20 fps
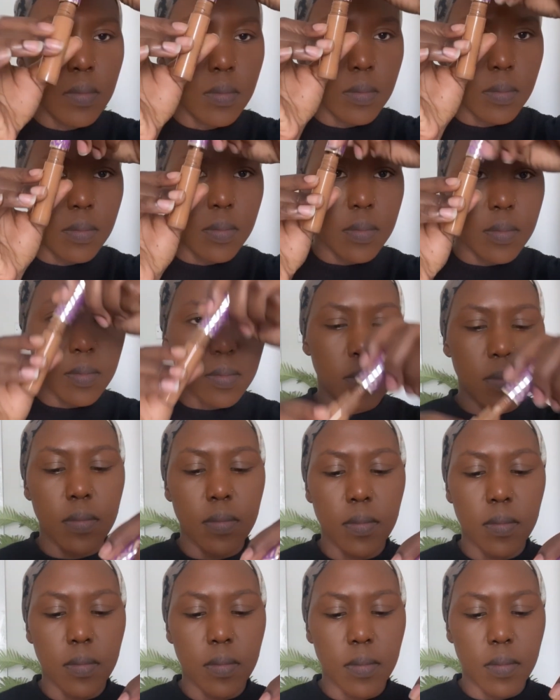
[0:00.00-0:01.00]

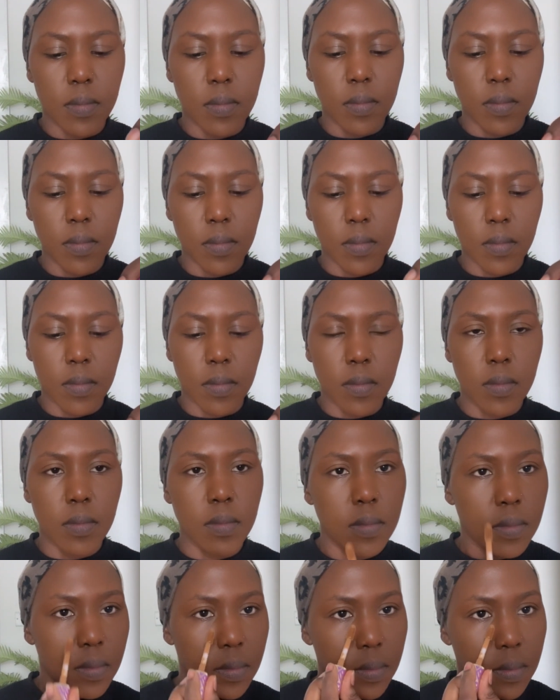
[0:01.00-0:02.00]

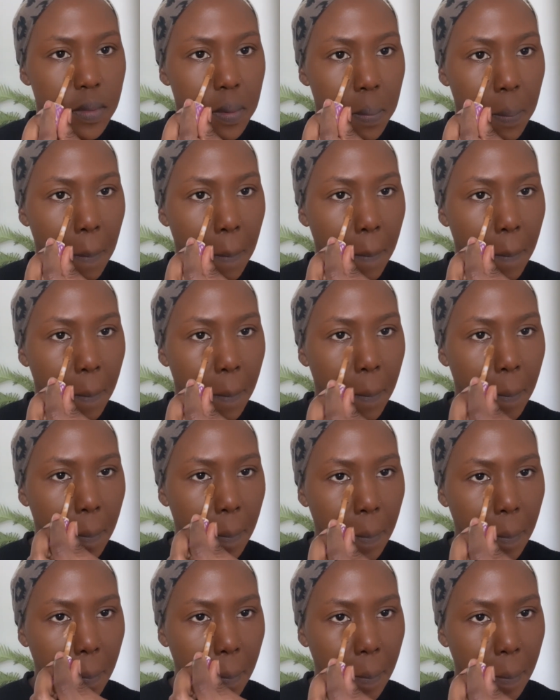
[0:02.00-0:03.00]

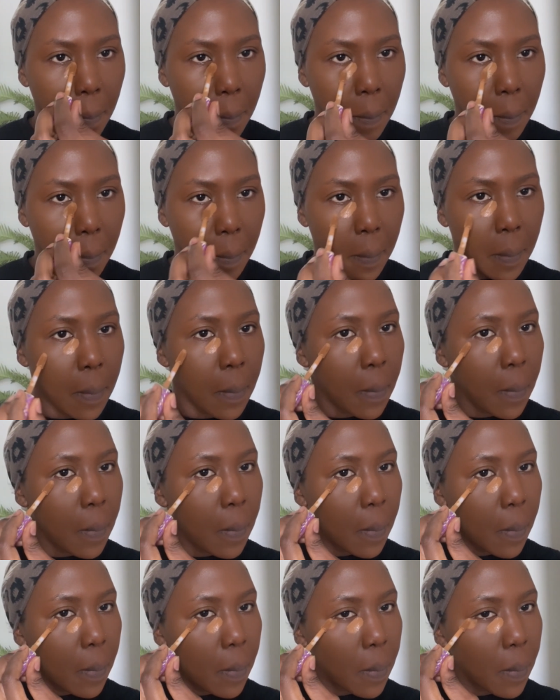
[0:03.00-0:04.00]

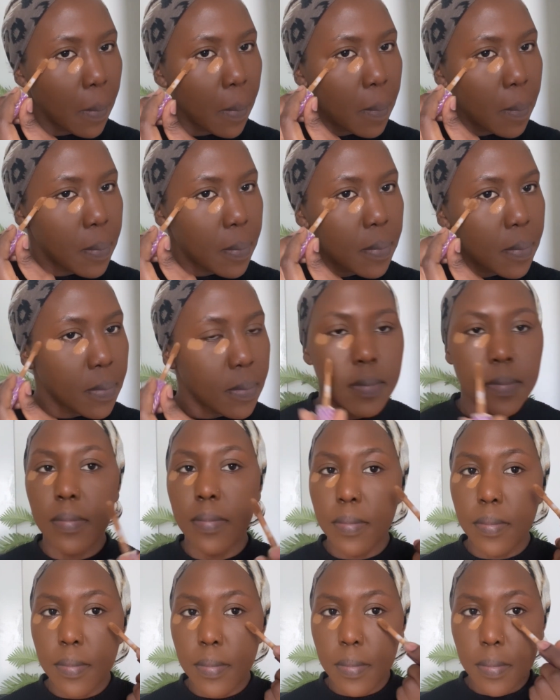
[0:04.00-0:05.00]

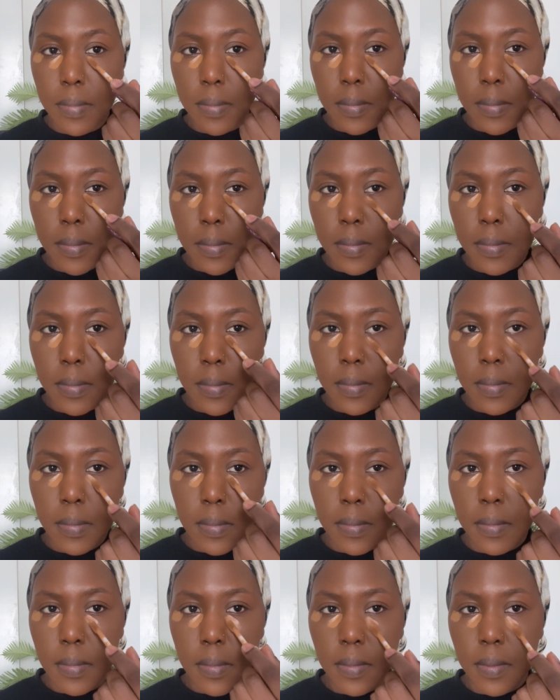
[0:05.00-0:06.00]

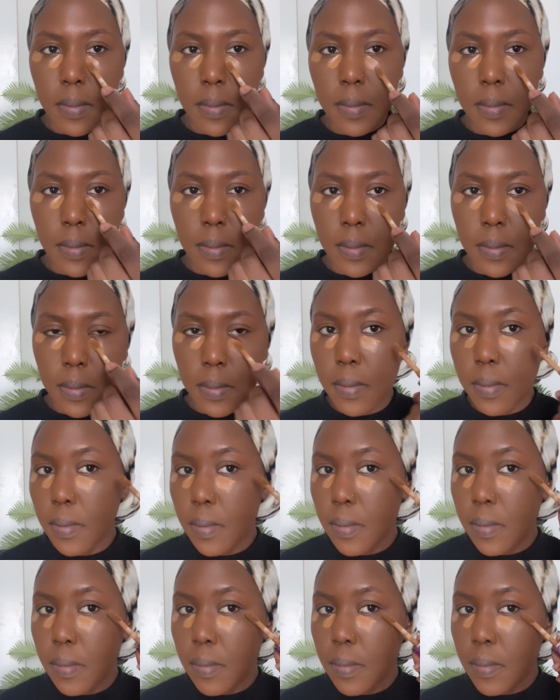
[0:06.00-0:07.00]

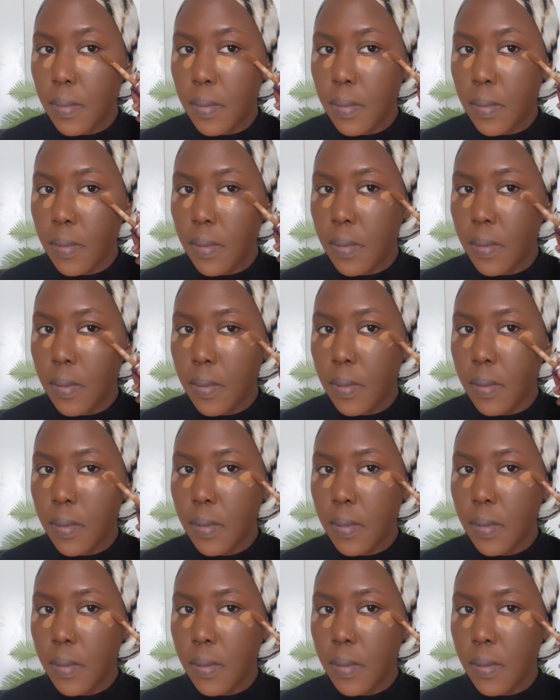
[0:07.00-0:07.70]
(silence)